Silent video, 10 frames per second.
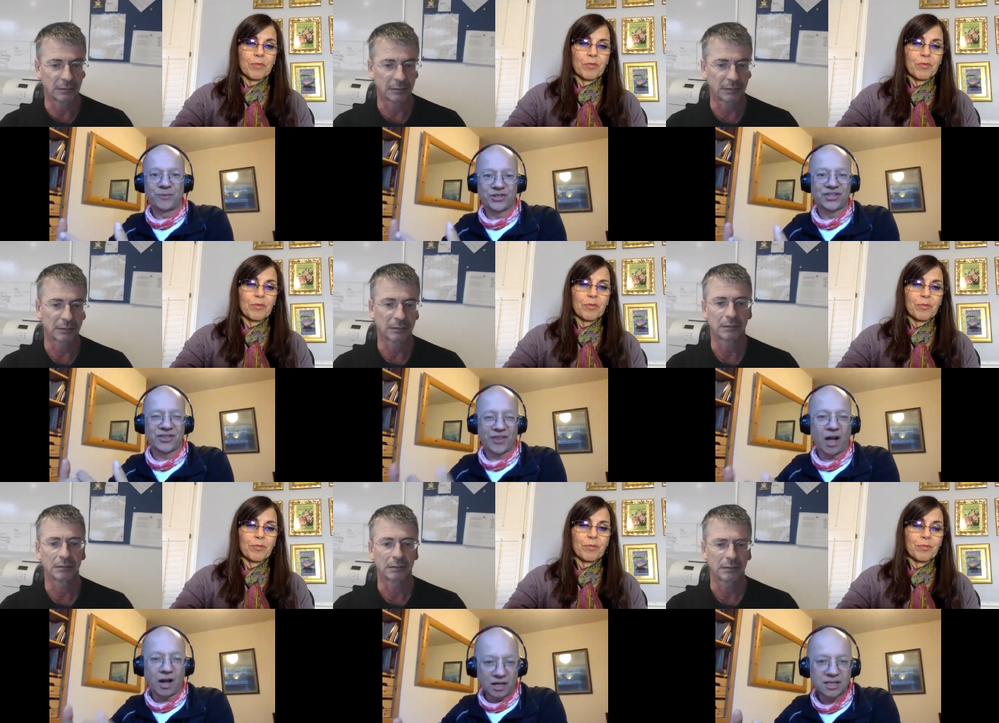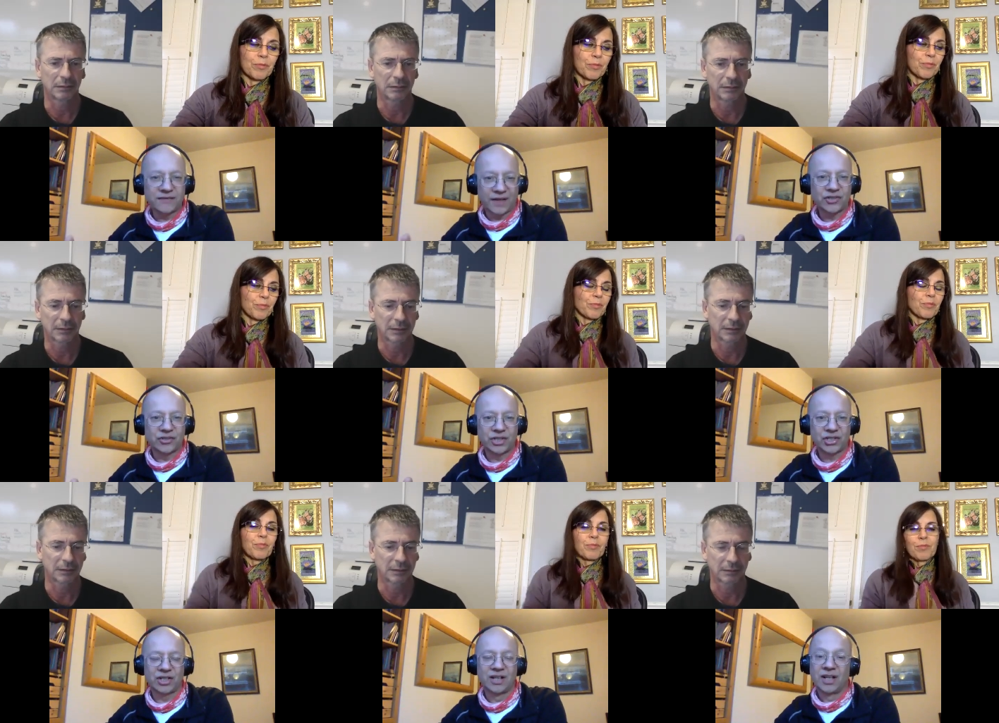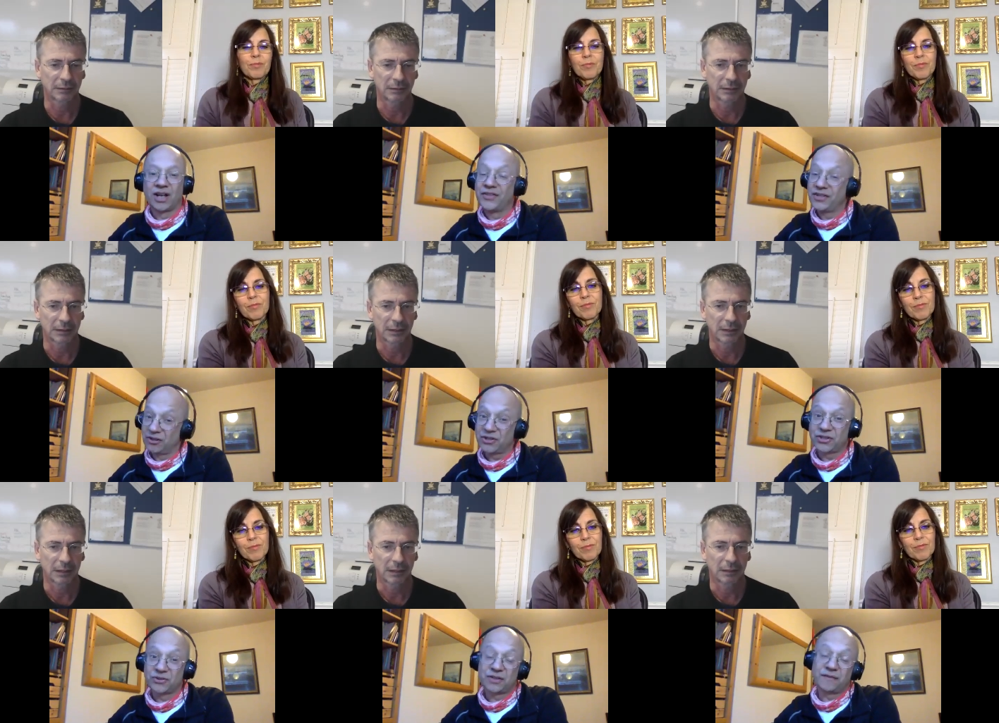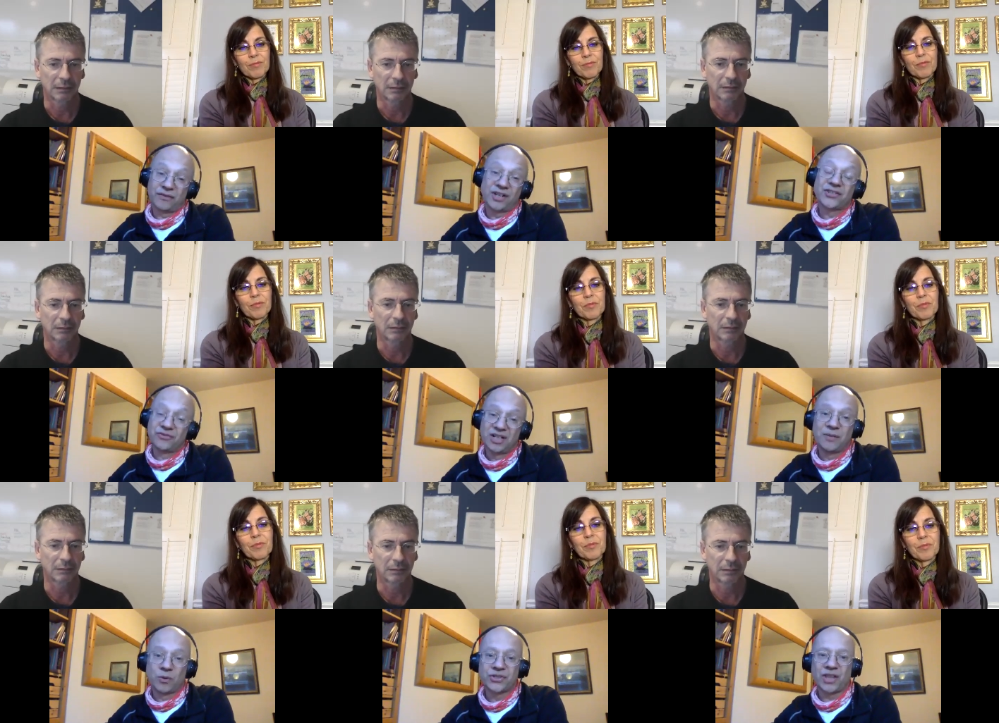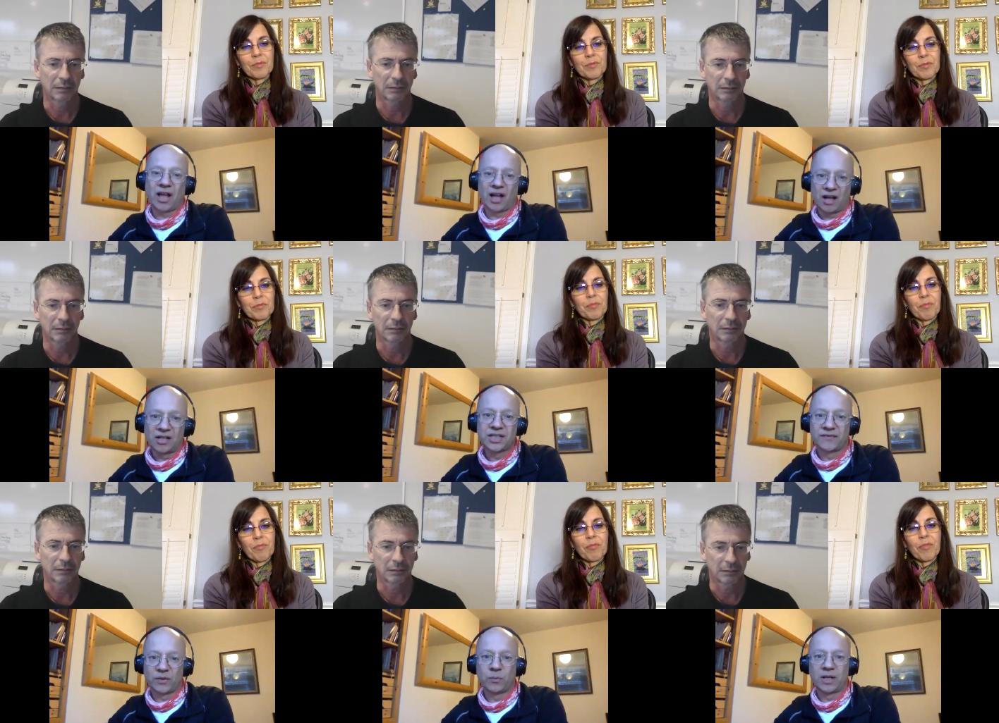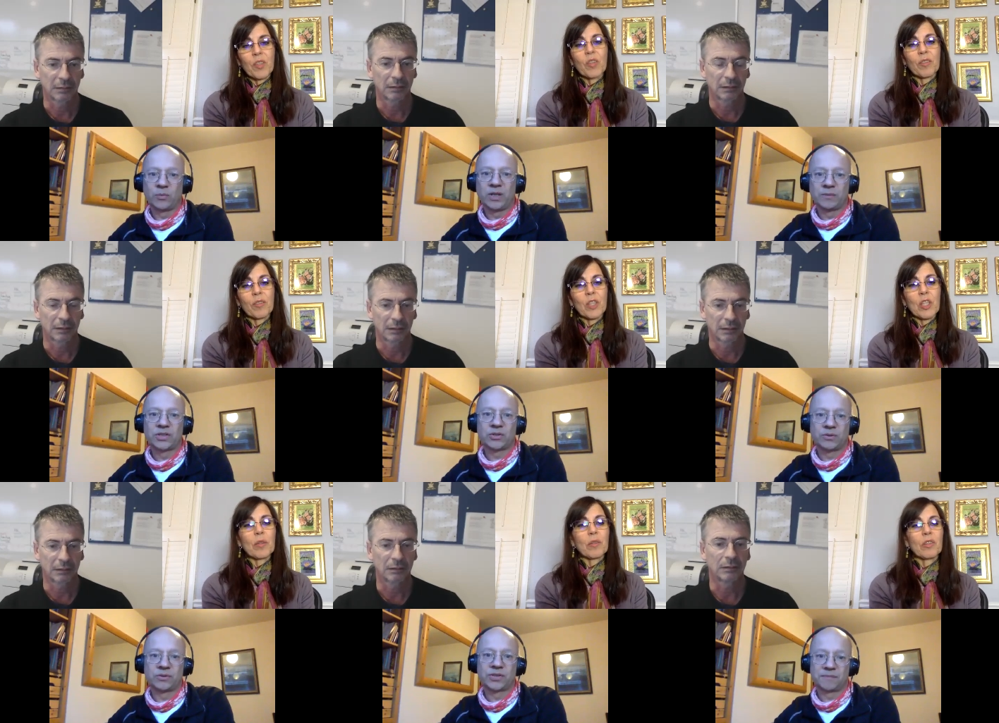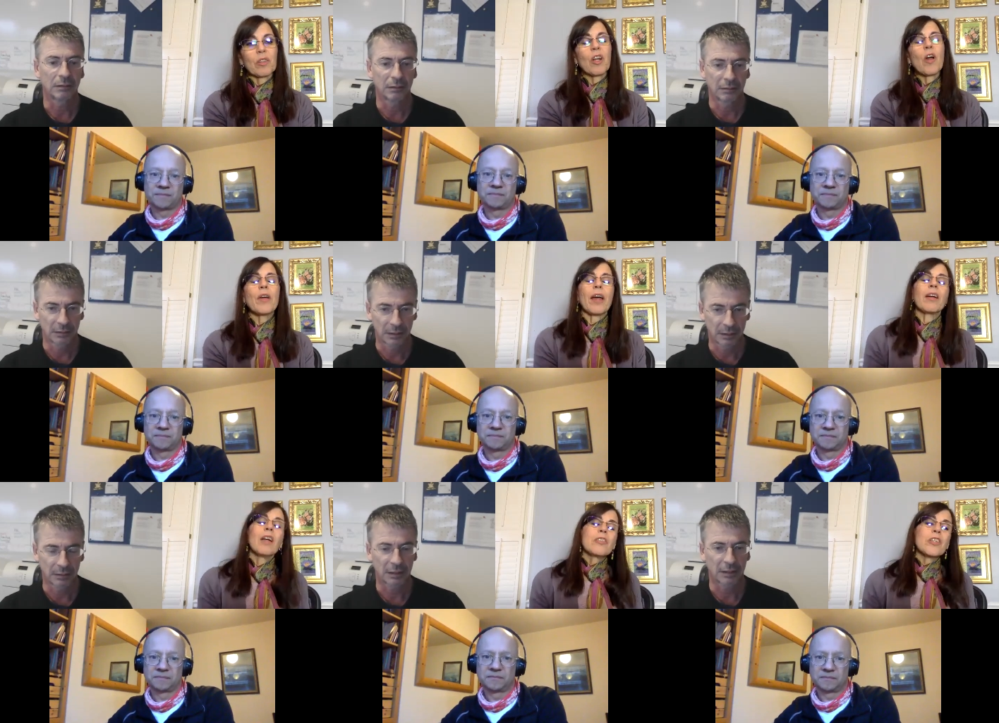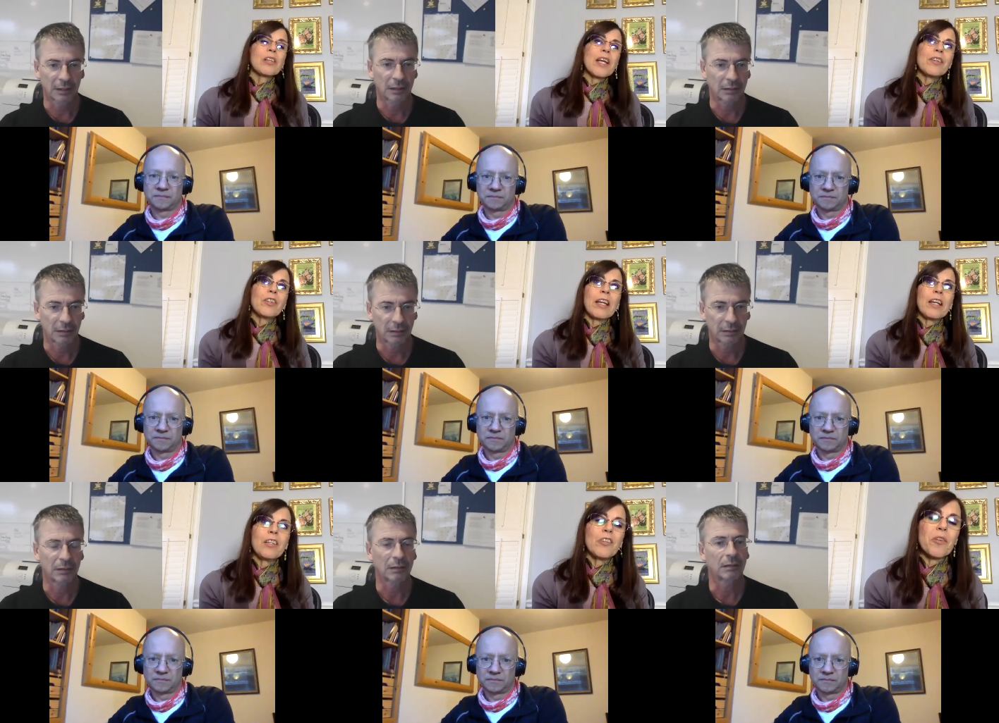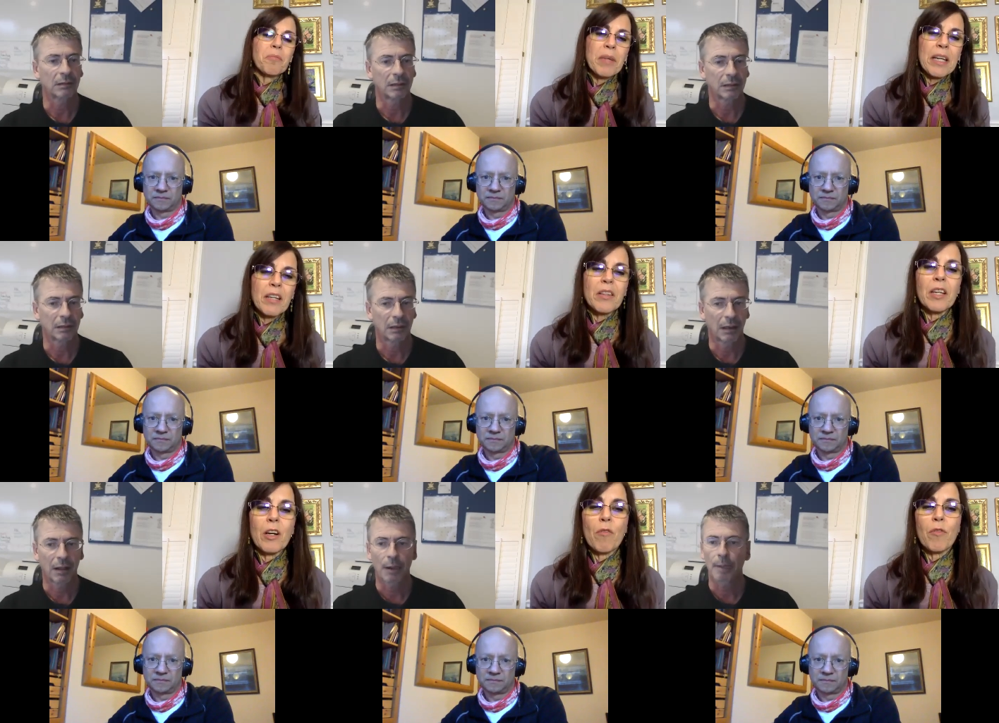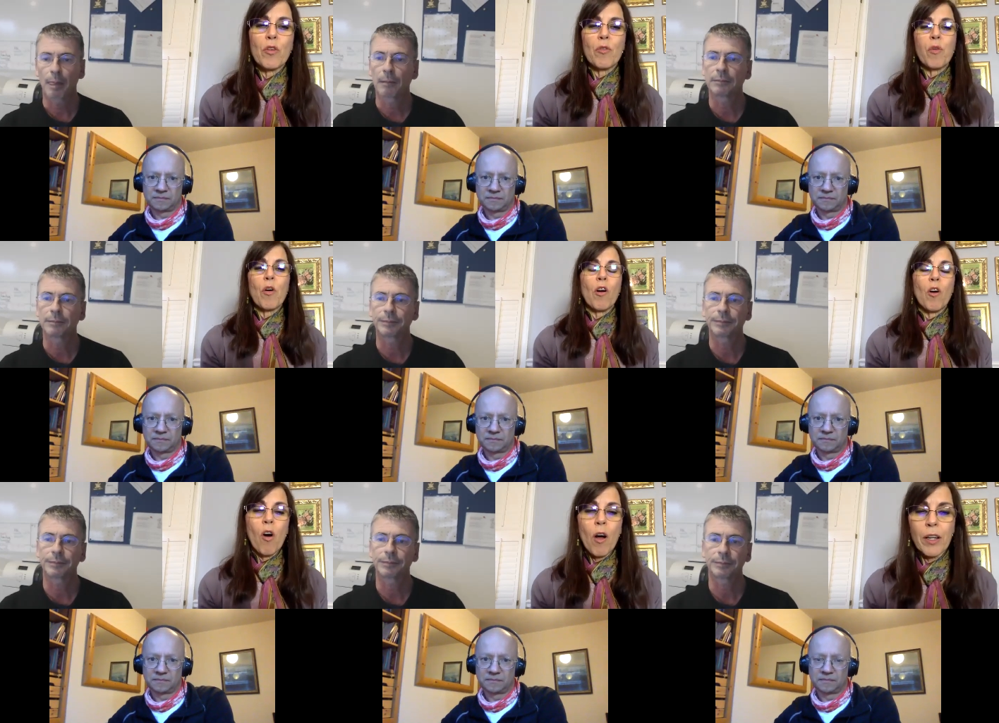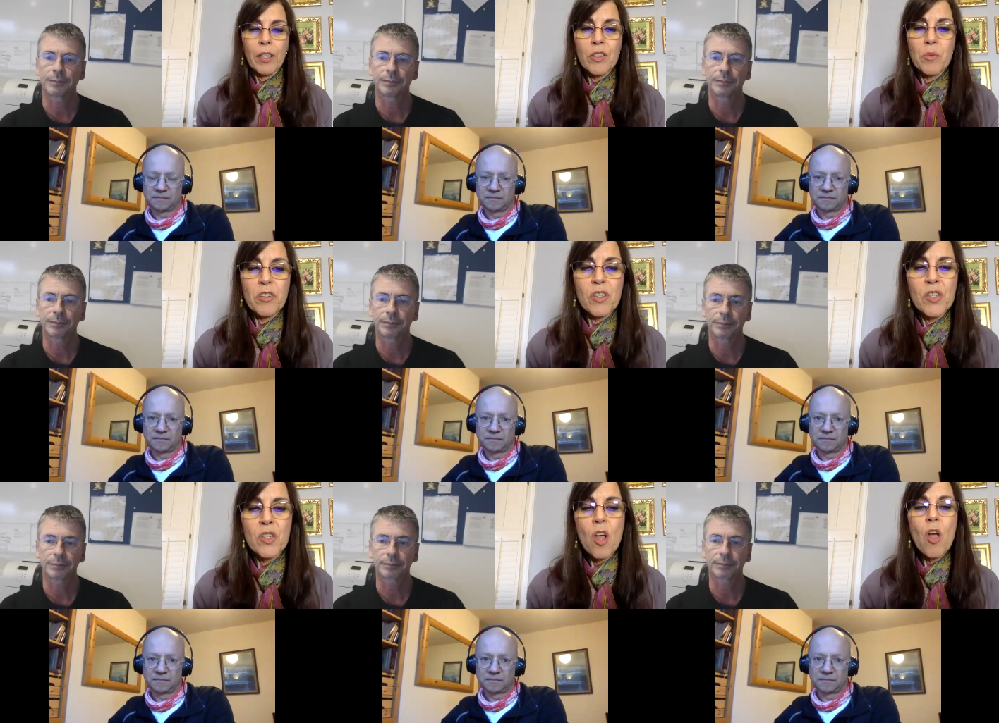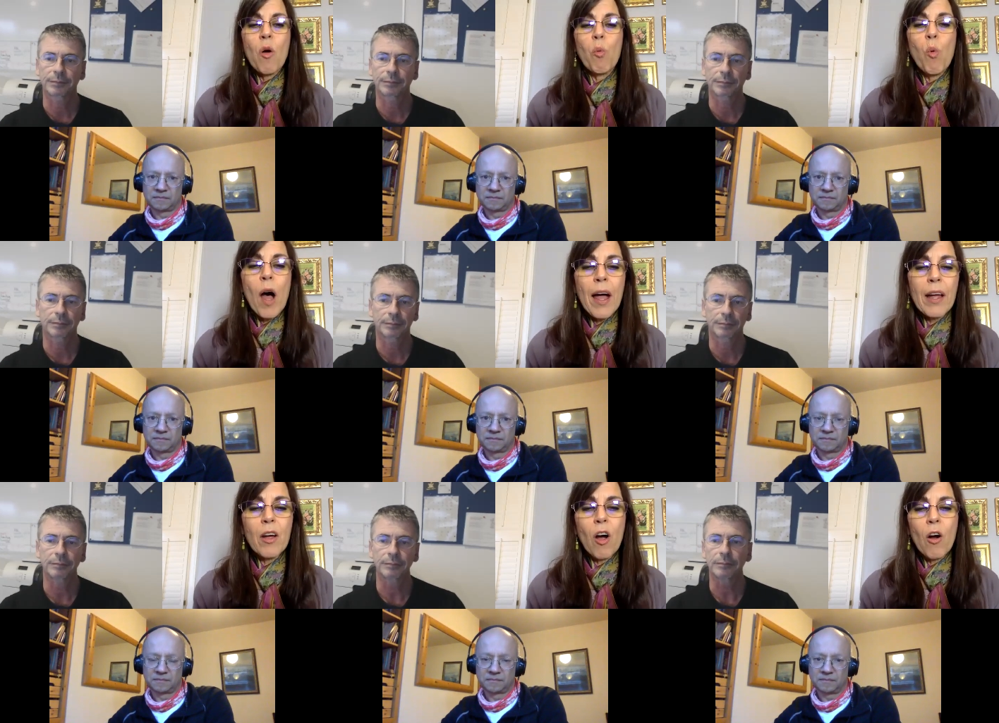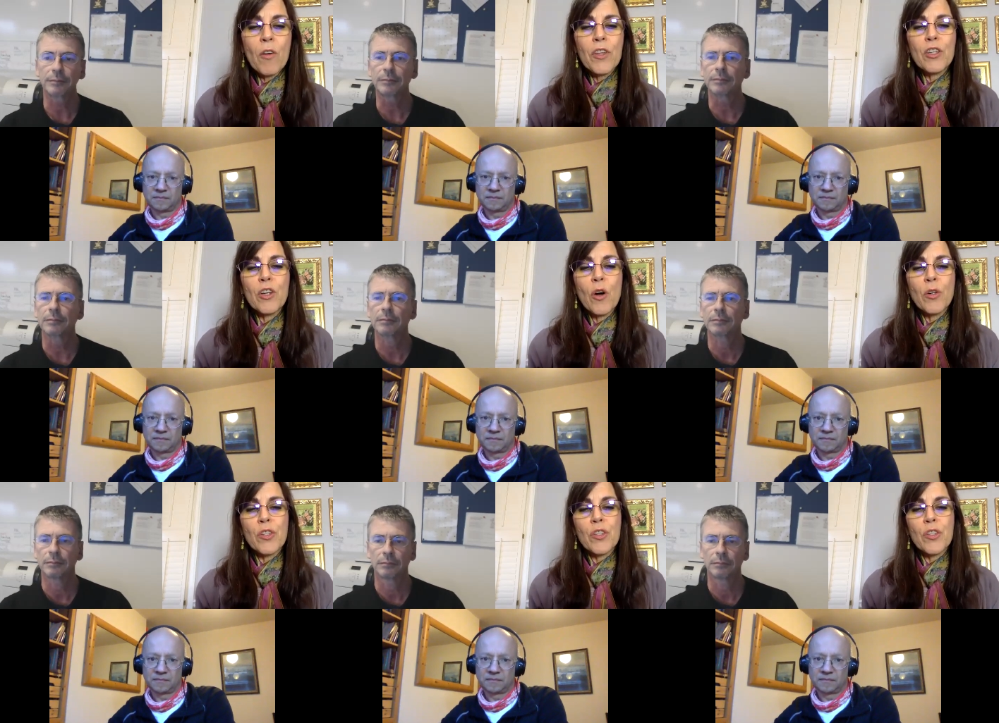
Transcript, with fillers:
Speaker 1: which is at the heart of that tradition. And the Yoga Sutra for us really was the heart of the way we were taught.
Speaker 2: Okay, so let's get into the meat of the interview for our audience, which is why are the Yoga